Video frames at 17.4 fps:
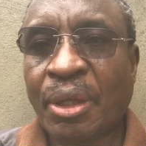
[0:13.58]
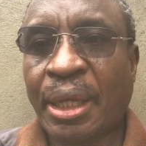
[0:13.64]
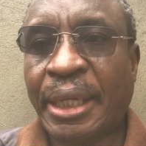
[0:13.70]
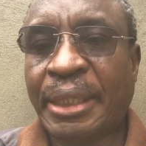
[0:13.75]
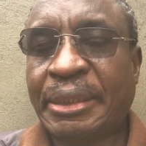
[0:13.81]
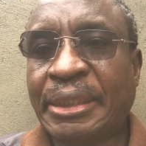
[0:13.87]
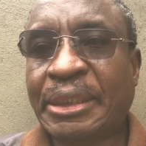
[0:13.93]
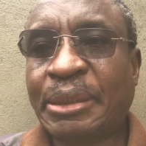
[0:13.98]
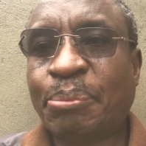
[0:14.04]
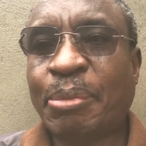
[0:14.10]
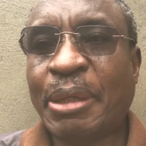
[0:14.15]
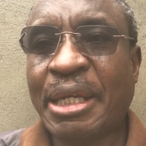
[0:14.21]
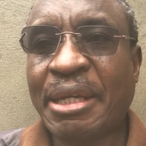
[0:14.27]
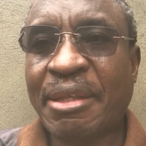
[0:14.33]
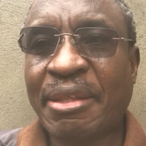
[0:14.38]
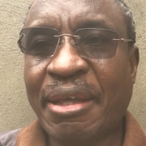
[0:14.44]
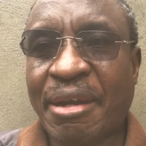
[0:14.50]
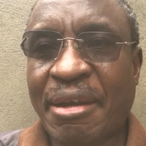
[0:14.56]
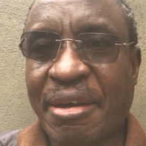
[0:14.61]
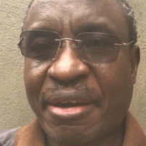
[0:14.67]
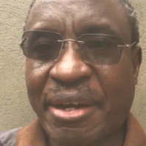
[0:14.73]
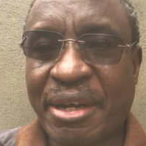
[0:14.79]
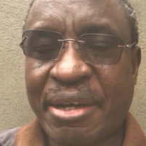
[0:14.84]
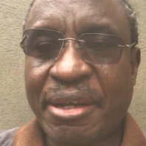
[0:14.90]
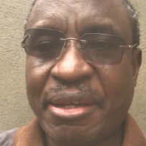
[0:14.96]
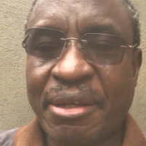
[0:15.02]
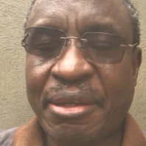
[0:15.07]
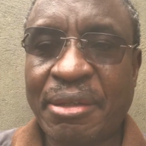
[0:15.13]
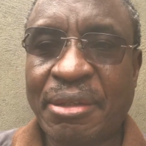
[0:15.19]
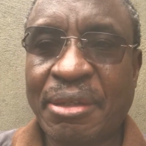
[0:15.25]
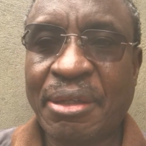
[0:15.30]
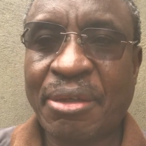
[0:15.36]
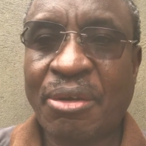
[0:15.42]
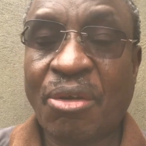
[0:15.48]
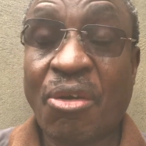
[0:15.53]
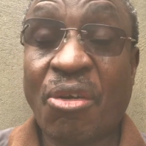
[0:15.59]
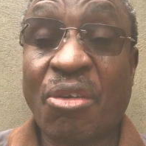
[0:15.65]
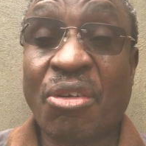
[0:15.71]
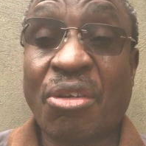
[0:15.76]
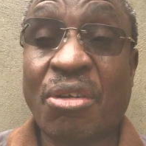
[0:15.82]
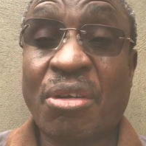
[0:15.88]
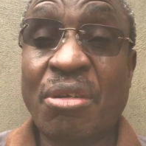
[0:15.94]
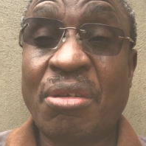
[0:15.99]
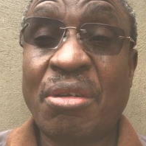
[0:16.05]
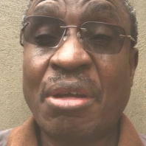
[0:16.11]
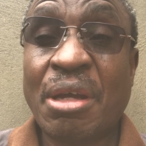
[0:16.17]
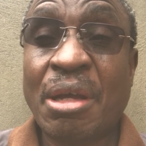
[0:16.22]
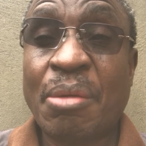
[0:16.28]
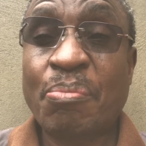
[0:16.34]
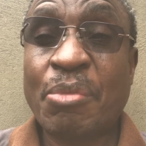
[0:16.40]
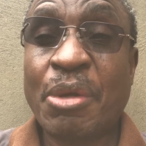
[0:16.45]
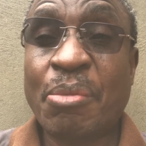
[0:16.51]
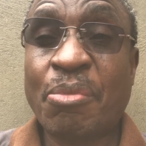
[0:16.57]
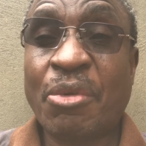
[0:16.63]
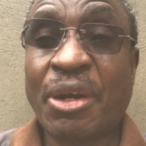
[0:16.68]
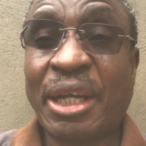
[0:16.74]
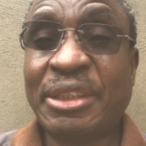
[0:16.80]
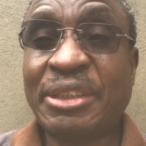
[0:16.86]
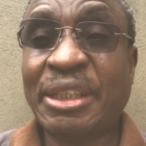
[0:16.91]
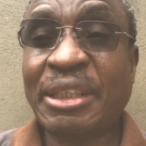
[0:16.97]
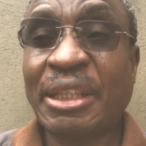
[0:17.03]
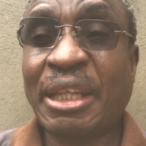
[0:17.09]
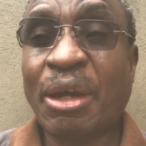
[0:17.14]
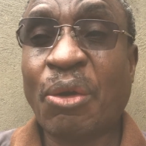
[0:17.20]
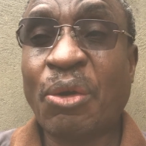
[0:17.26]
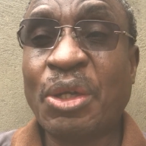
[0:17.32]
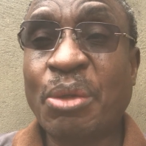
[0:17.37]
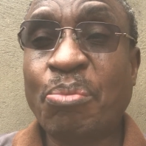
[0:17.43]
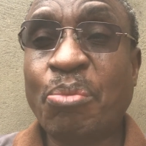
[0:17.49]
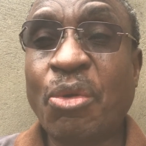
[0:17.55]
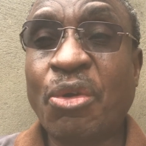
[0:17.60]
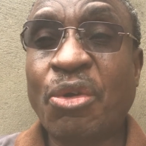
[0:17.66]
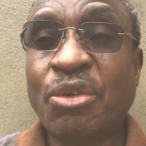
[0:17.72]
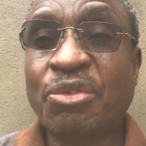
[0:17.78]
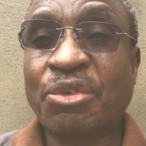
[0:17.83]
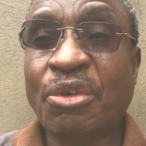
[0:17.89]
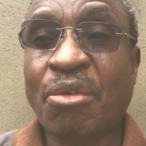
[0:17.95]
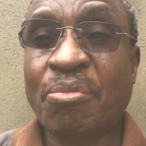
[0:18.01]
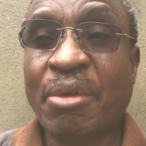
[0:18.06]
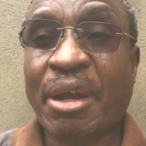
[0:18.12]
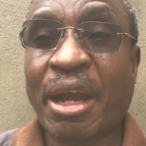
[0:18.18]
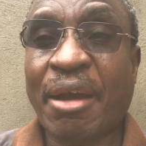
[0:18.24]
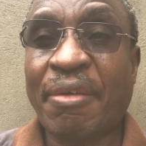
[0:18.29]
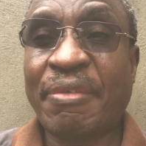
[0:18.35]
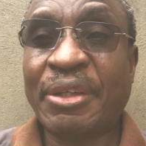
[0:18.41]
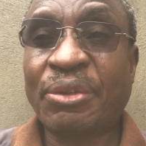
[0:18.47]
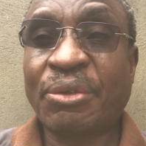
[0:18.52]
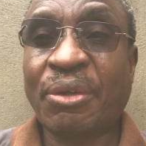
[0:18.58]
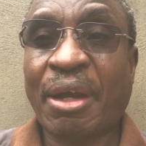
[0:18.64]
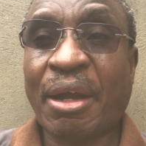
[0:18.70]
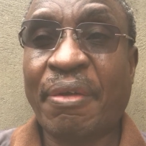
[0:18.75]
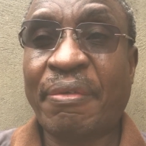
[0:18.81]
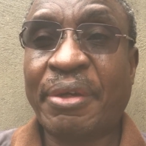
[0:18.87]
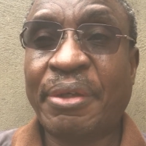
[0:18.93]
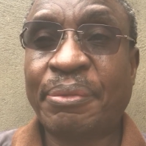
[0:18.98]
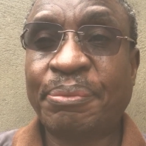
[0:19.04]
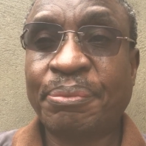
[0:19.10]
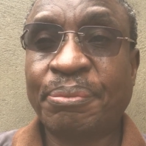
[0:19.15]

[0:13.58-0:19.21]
It is better than reading or memorizing the holy book from cover to cover.